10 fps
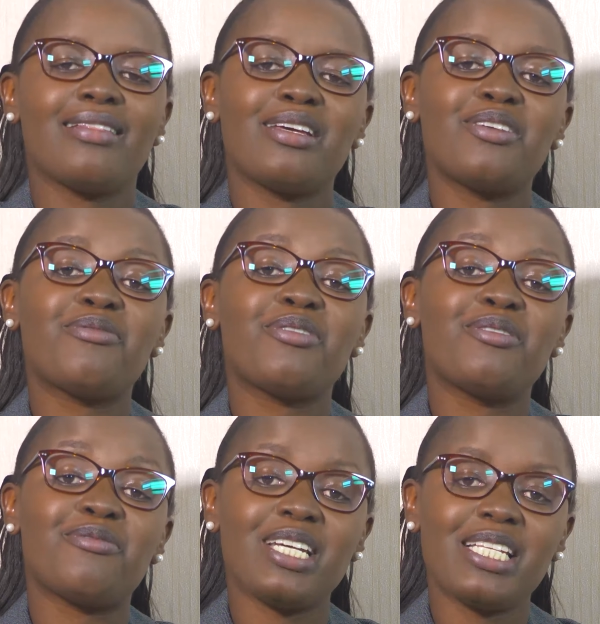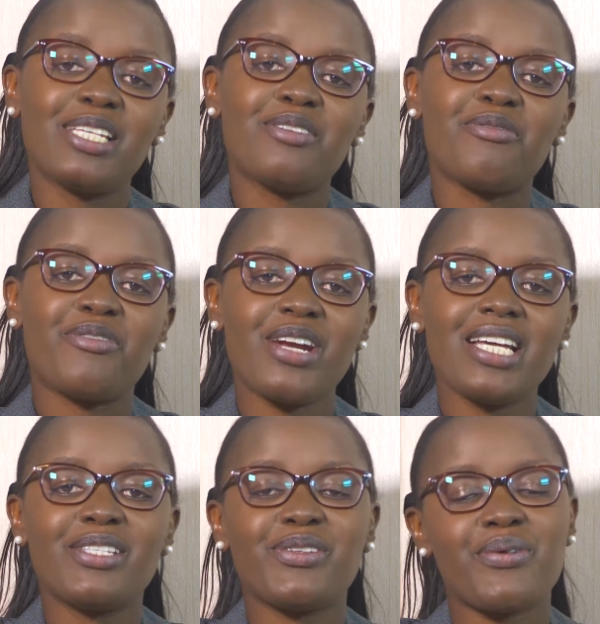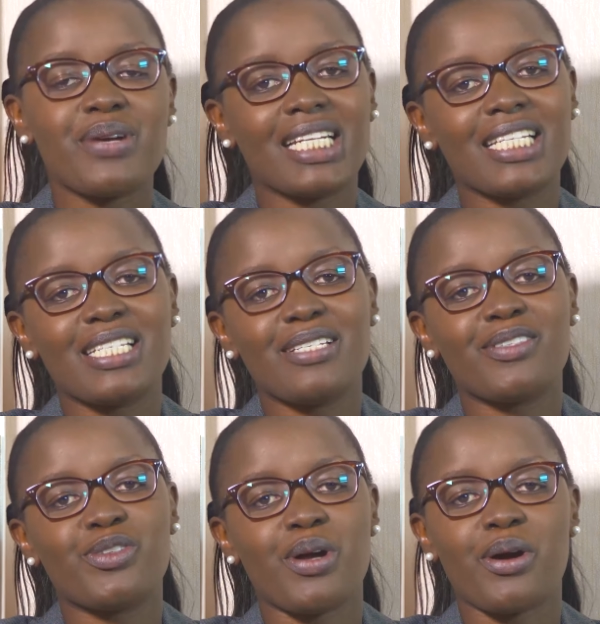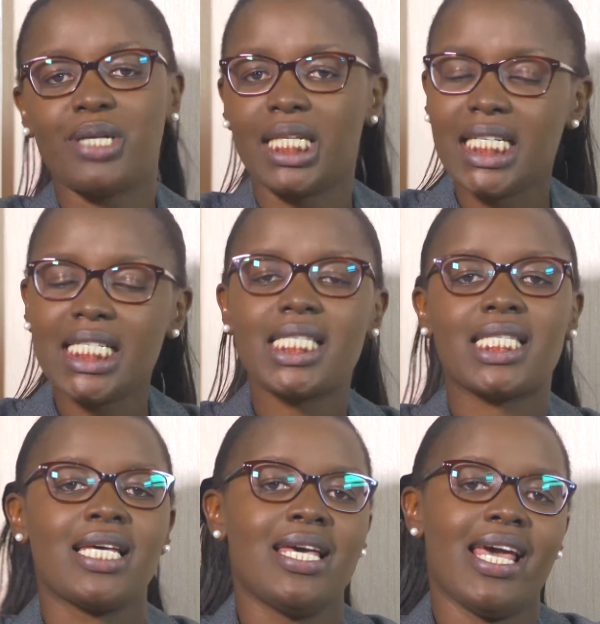Thank you for inviting your friends, your relatives, your colleagues,